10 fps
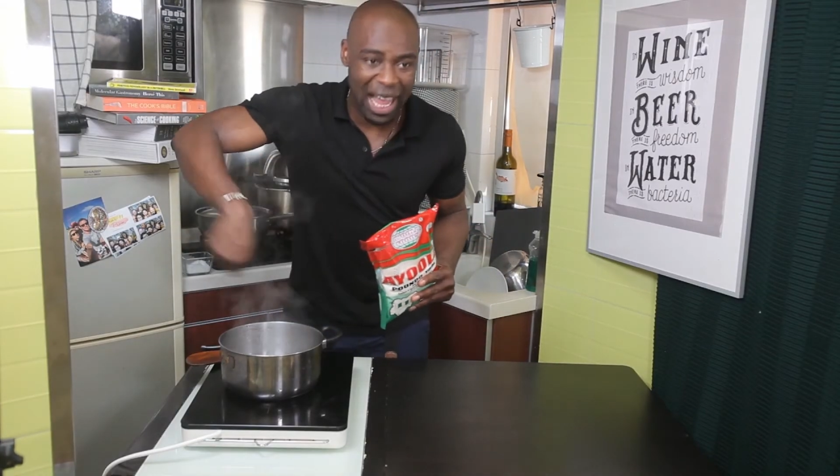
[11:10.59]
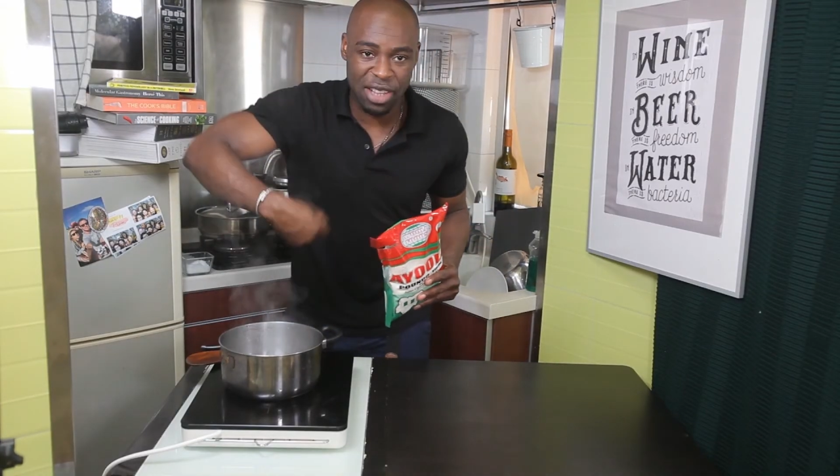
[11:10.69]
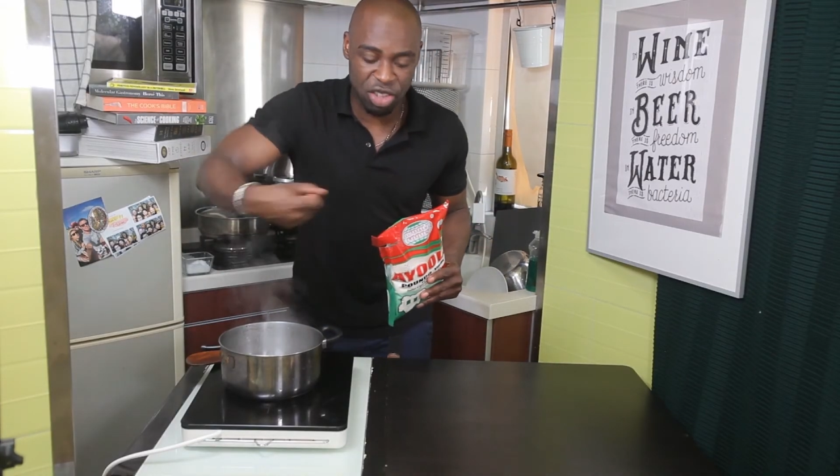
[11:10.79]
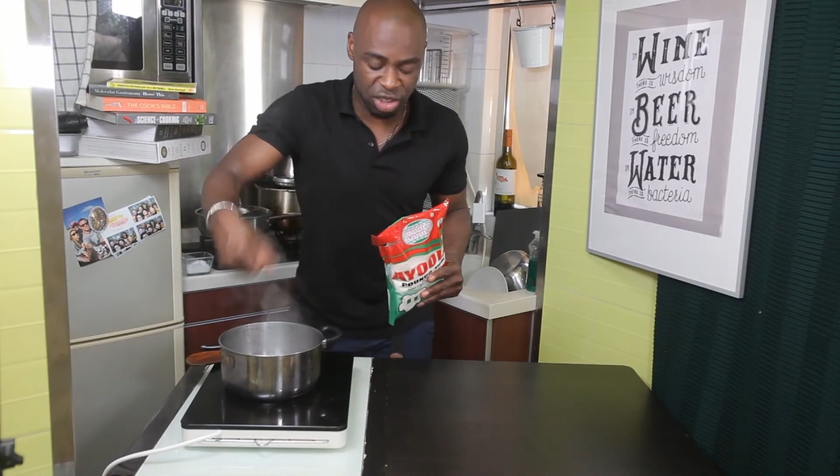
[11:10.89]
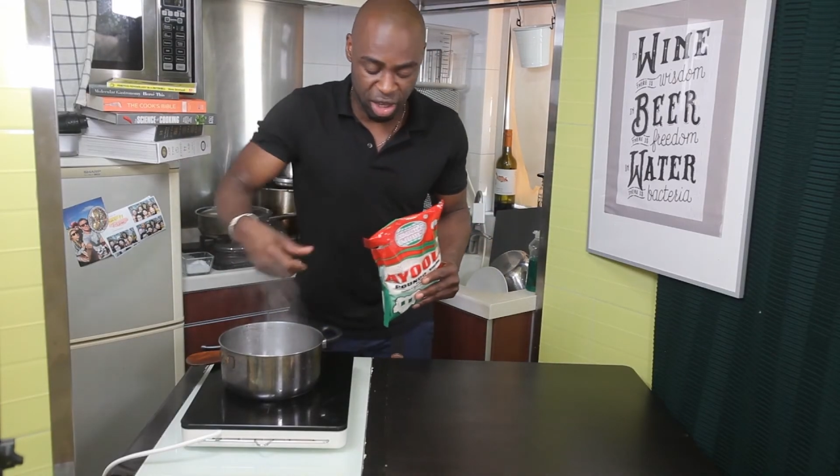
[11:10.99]

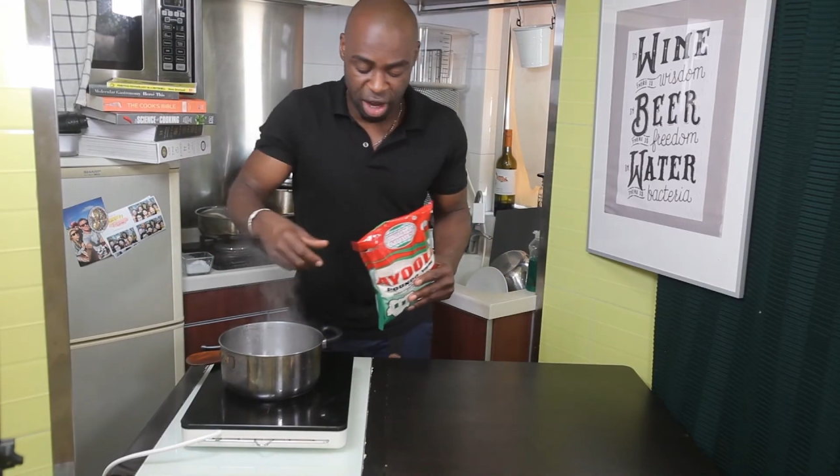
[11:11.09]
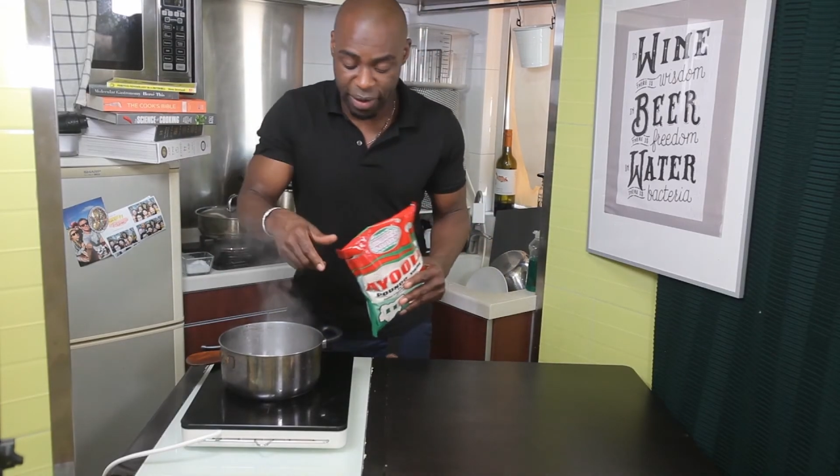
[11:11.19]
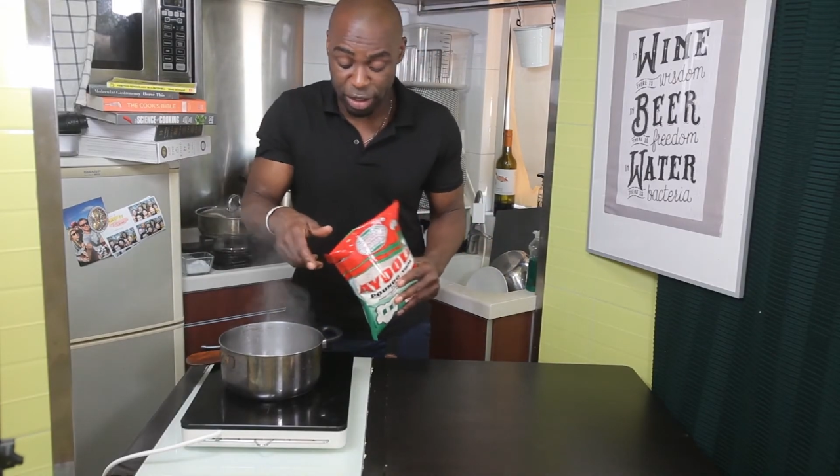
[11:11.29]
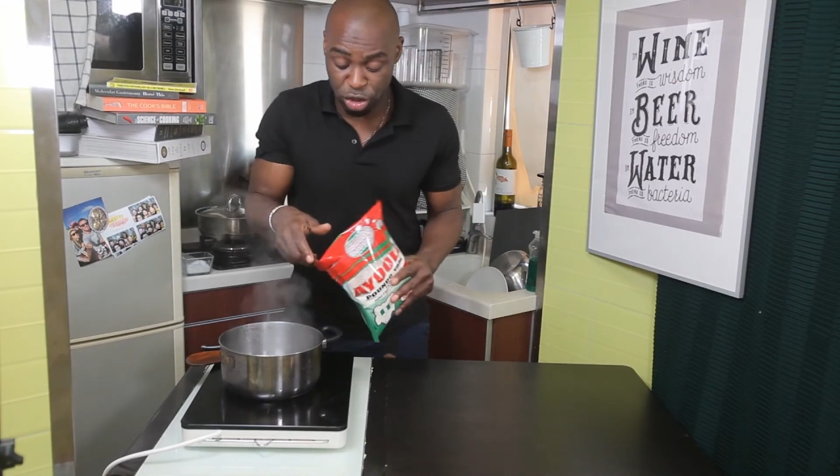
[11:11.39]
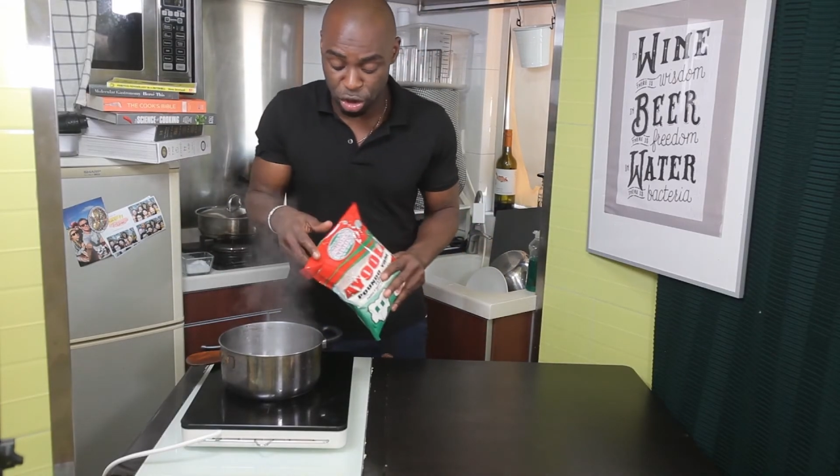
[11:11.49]
and stir
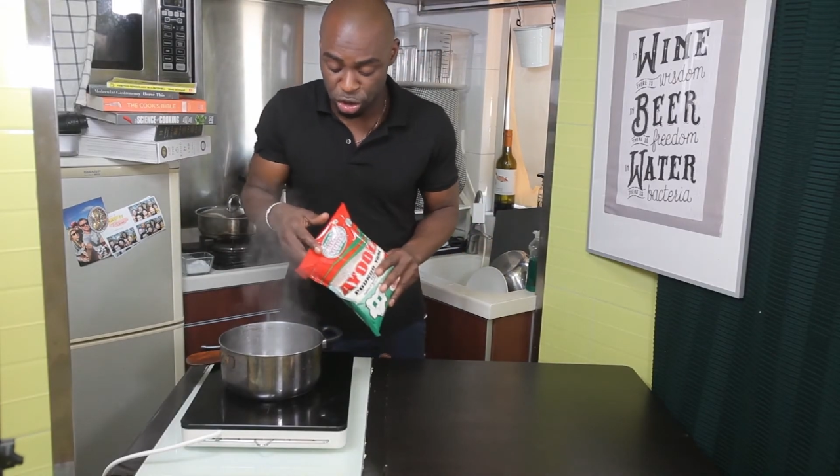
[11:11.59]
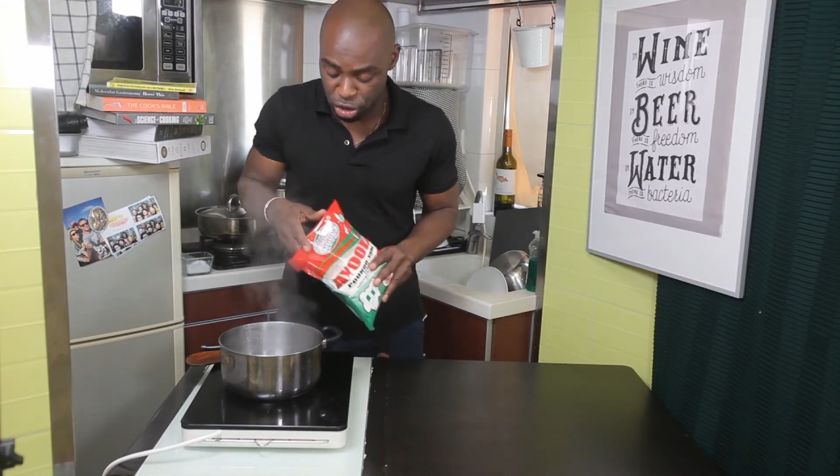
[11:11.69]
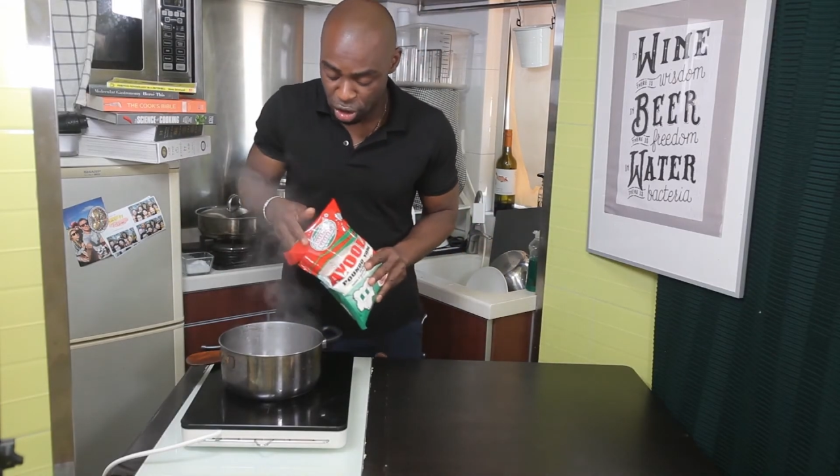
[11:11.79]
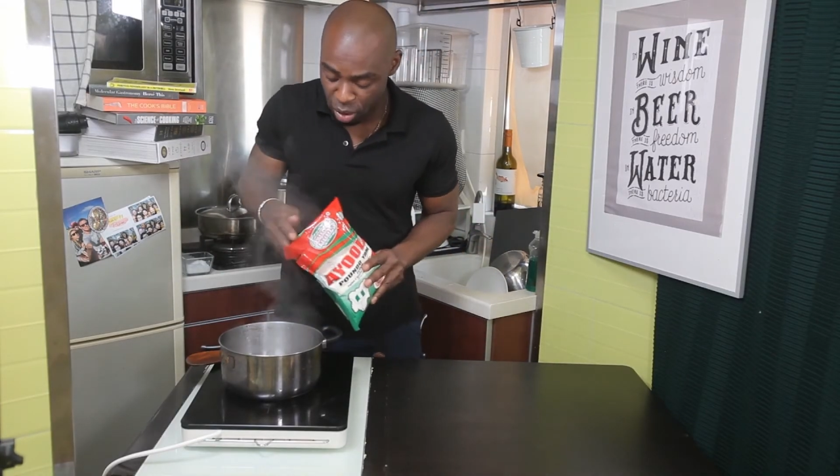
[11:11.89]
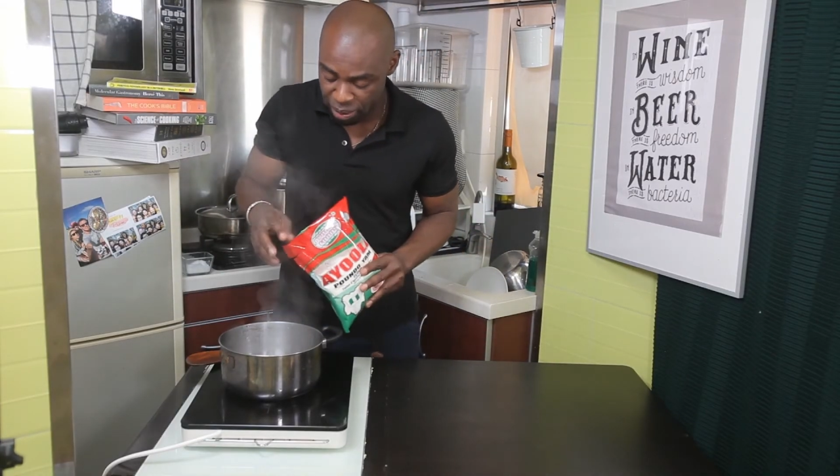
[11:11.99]
it to
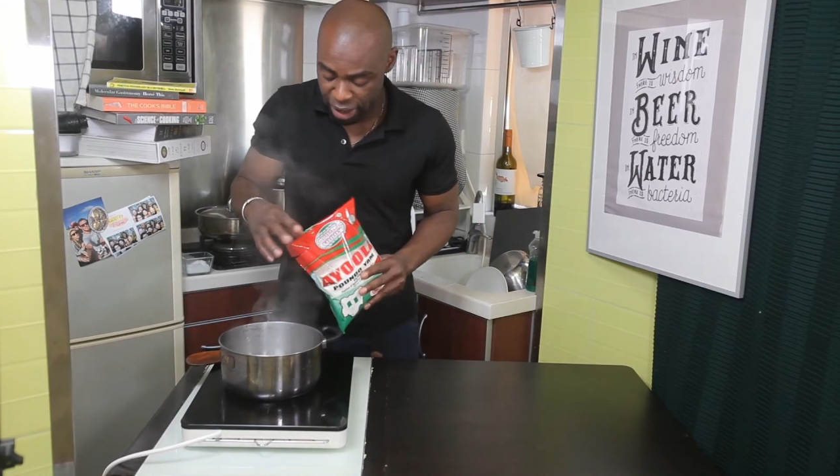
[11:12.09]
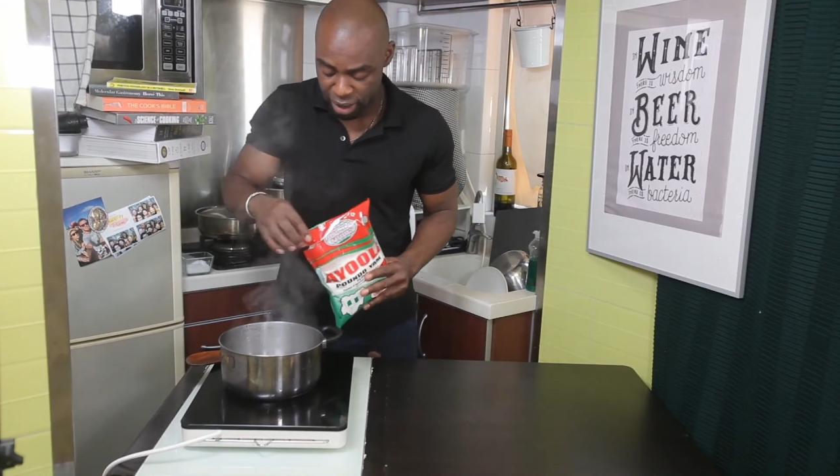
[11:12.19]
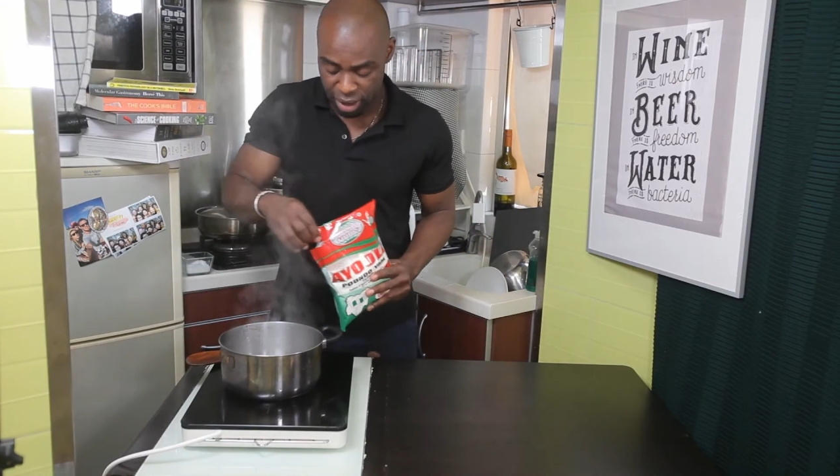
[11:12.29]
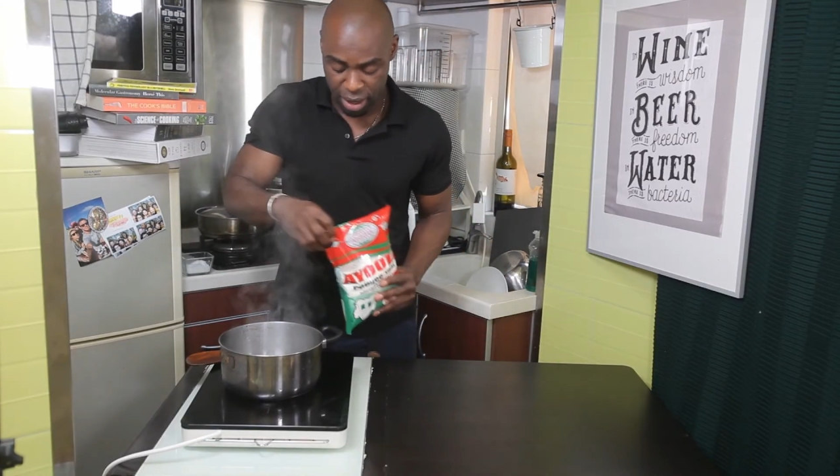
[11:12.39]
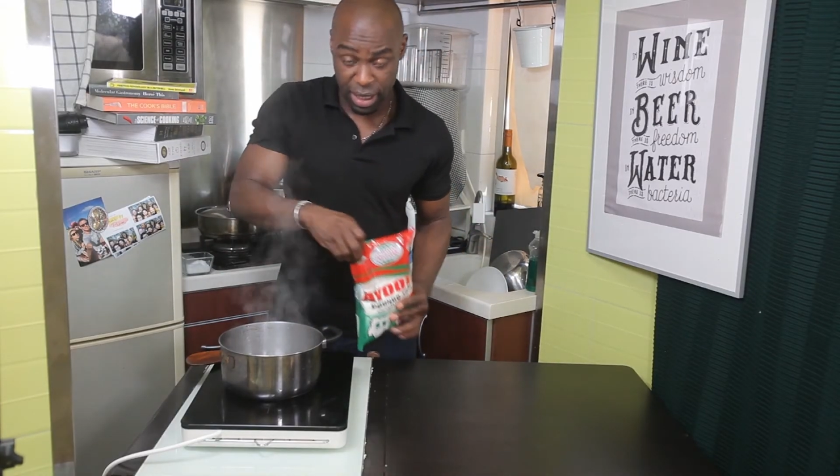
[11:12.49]
stop it
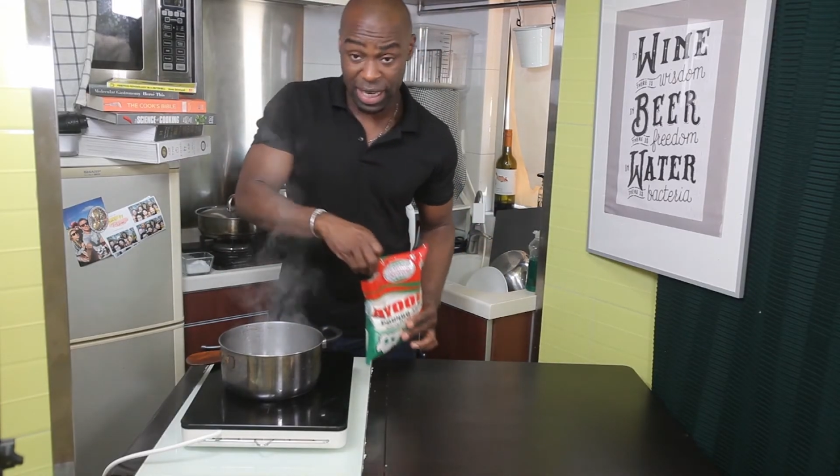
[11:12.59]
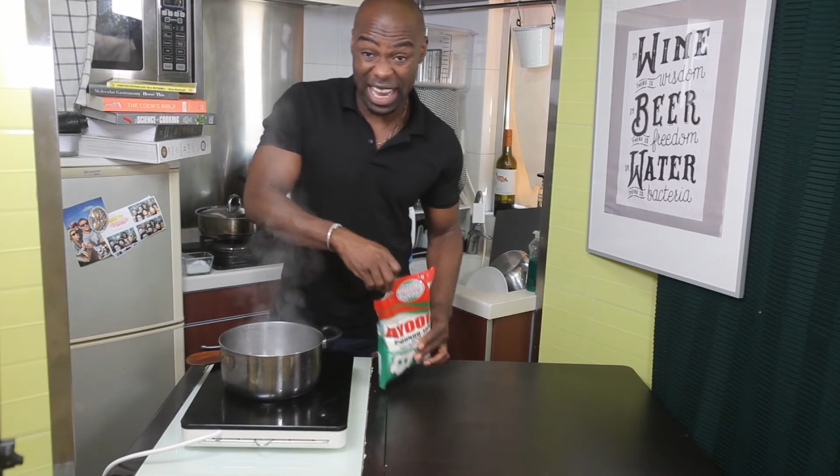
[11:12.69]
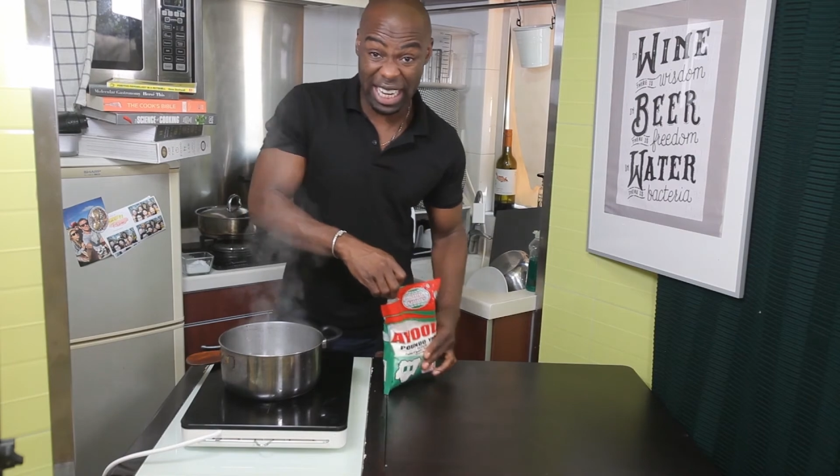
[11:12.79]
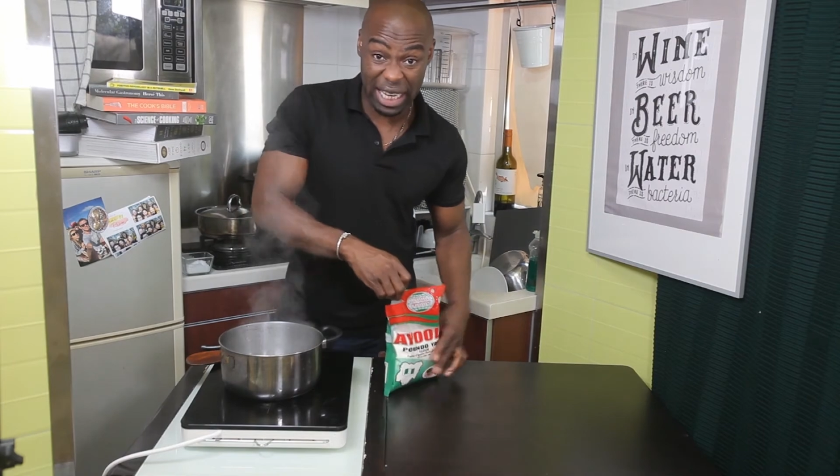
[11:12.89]
getting